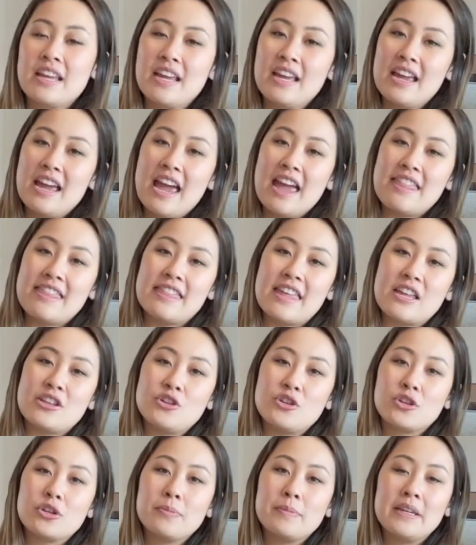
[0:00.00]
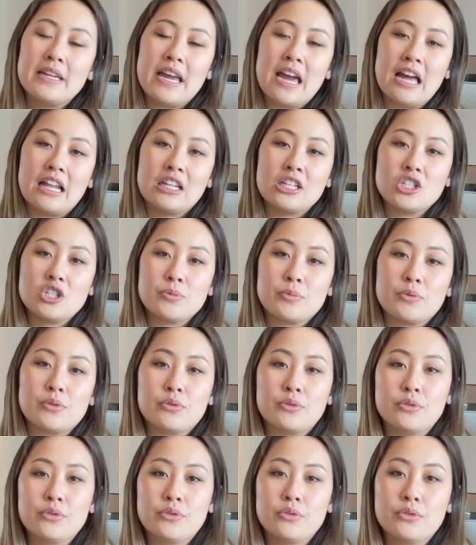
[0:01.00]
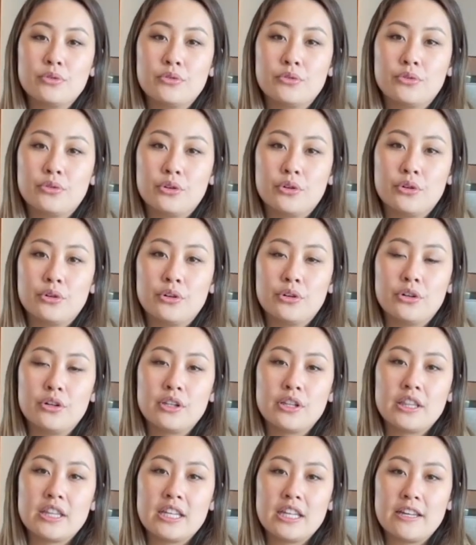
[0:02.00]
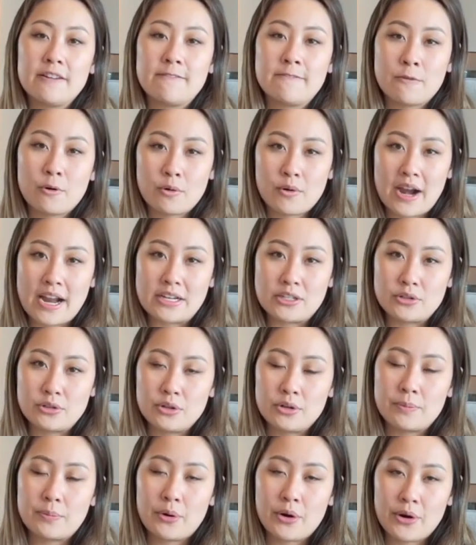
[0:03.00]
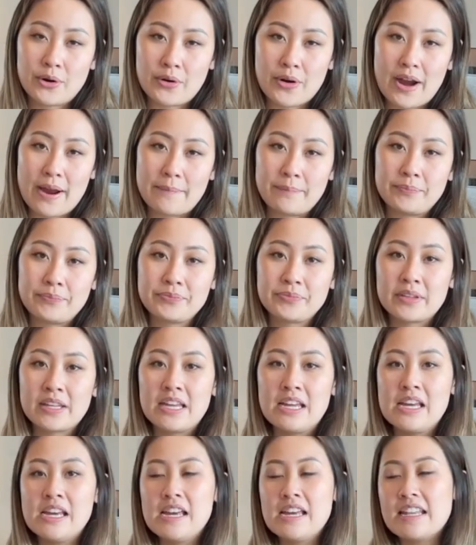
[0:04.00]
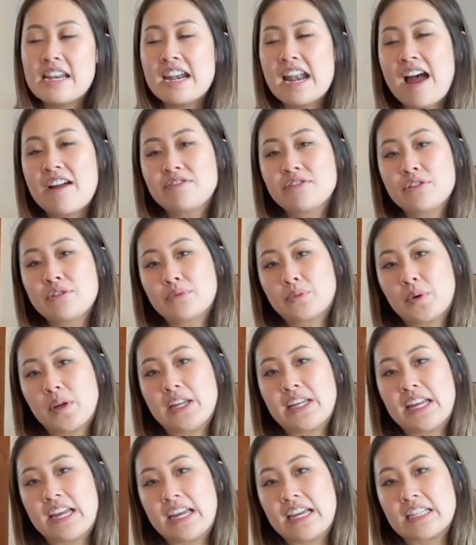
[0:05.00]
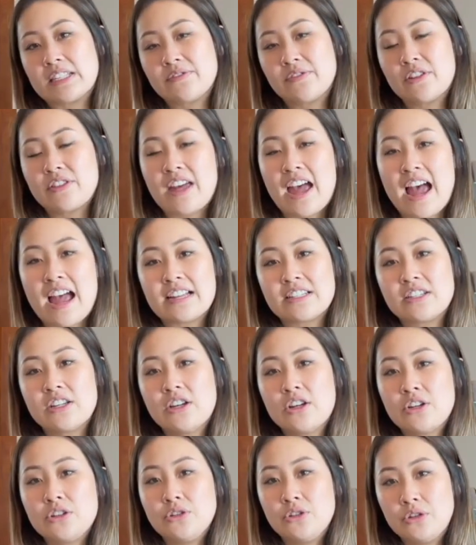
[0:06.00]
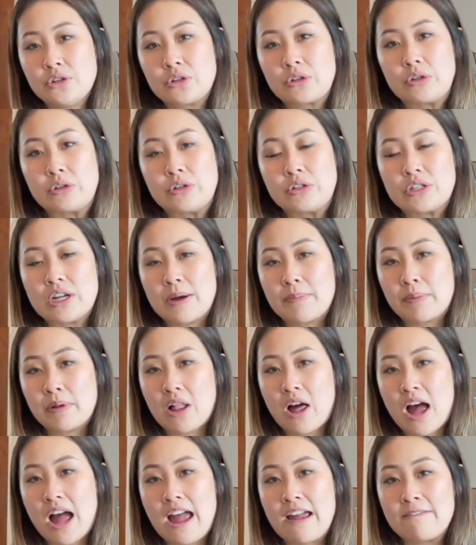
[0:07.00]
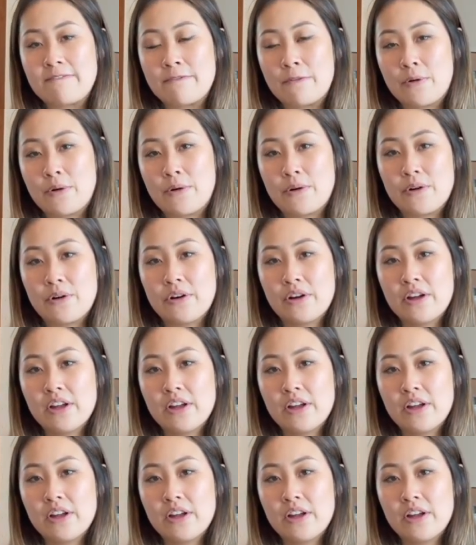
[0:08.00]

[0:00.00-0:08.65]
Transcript: And then you could be eligible for the 482 program. And after 3 years for that, you could apply for